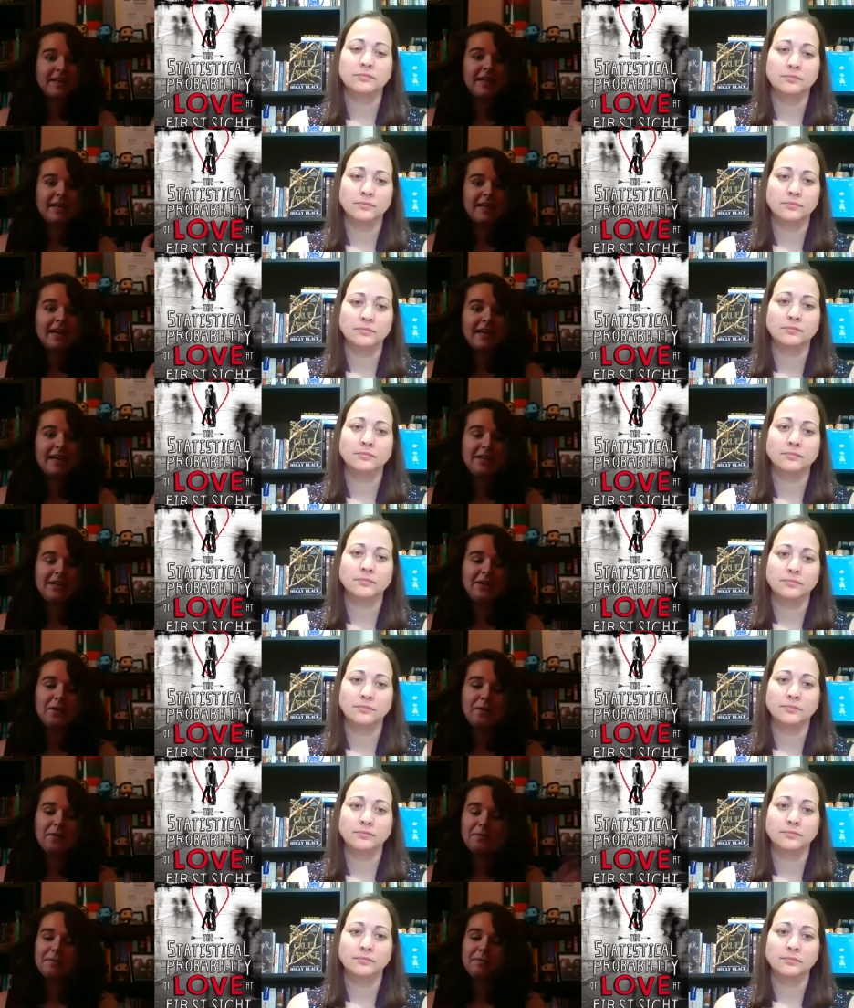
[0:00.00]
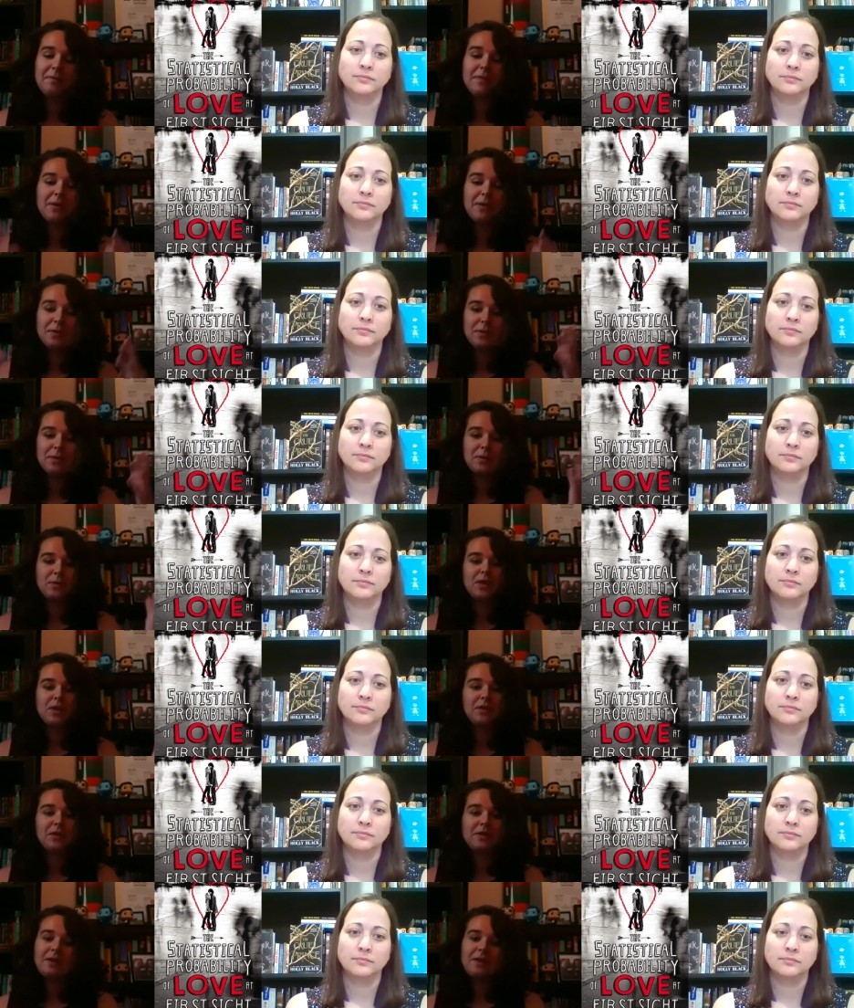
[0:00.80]
Speaker 1: And, you know, those
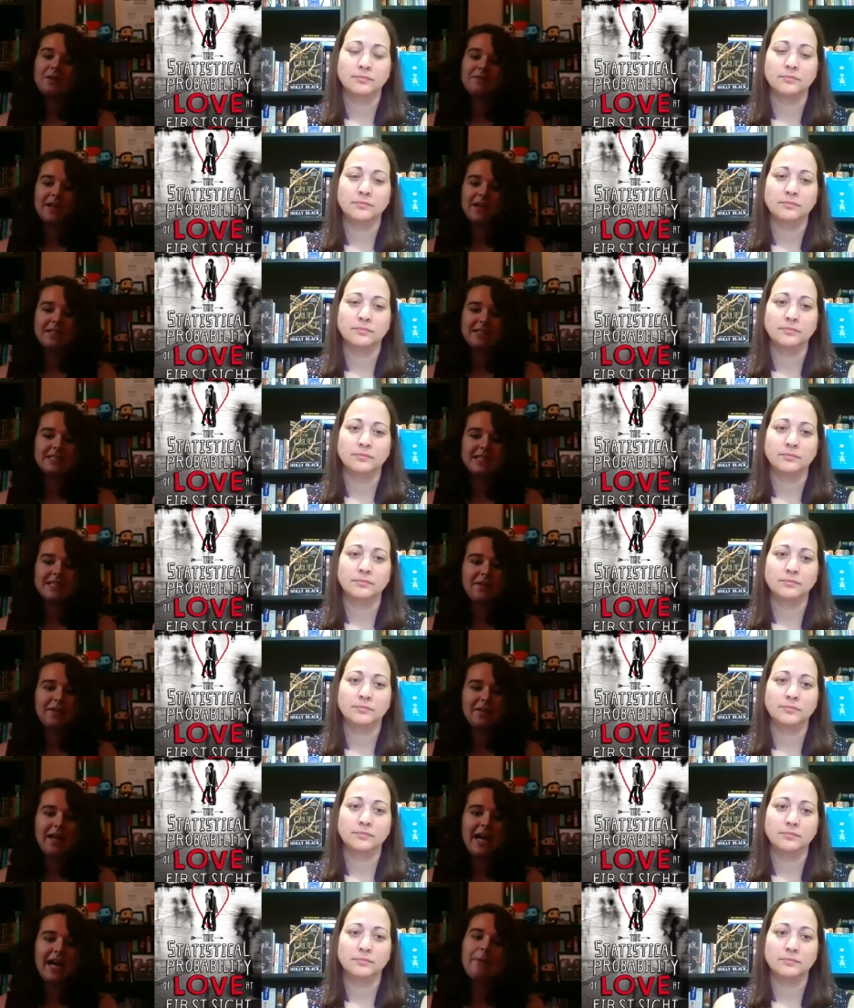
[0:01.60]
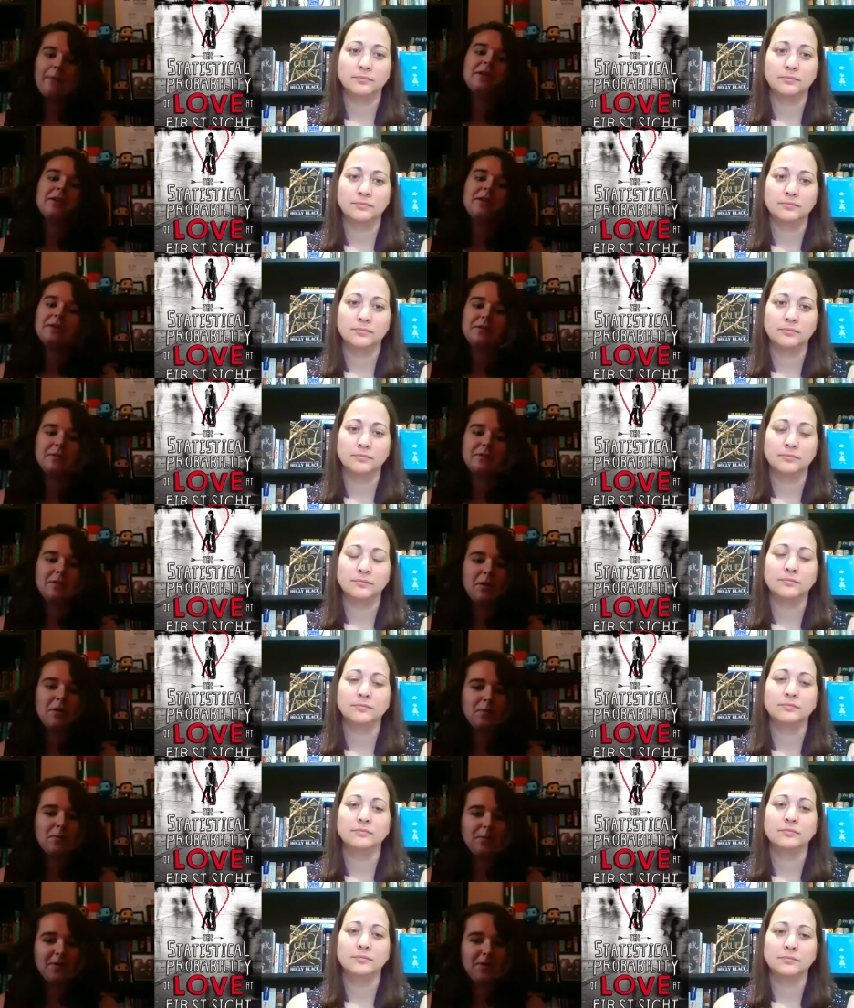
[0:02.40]
weird events that'll happen,
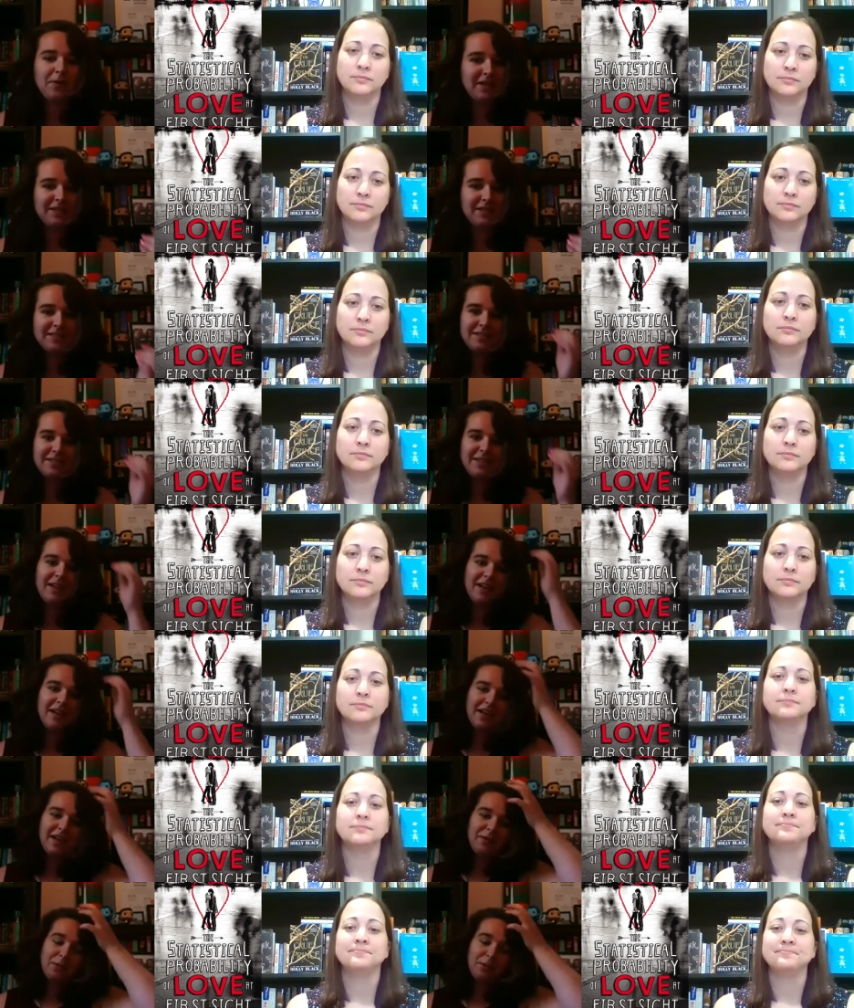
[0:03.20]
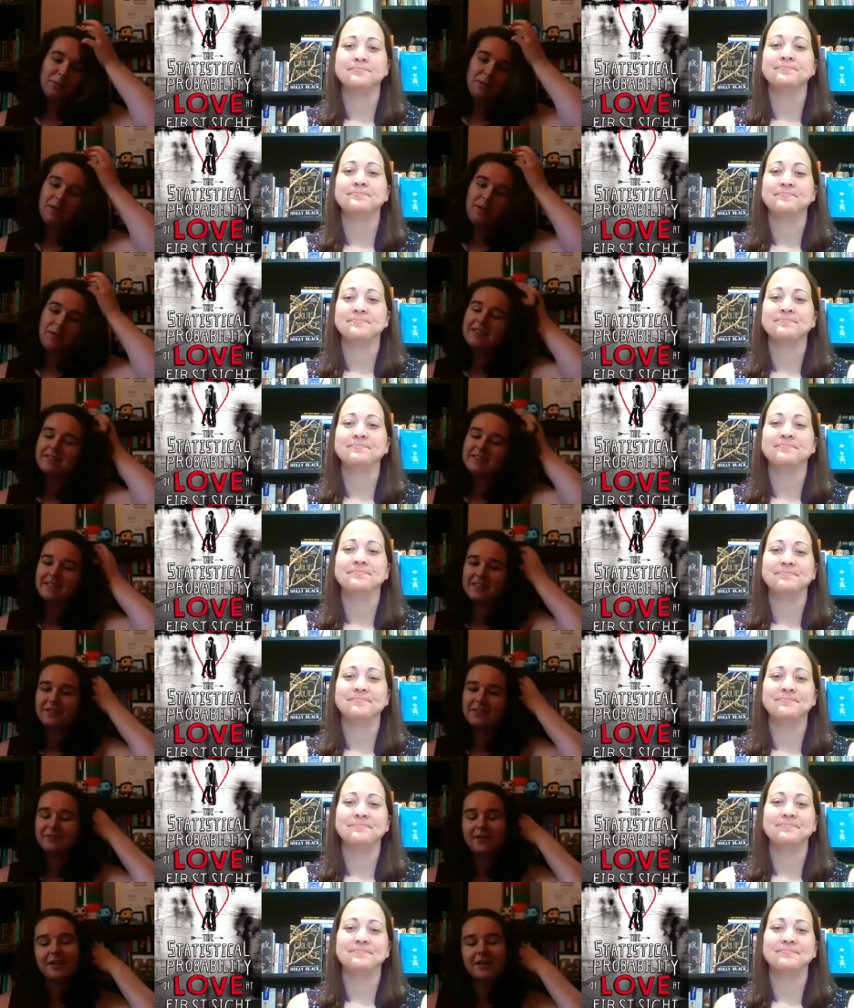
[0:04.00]
hopefully, uh, will be positive.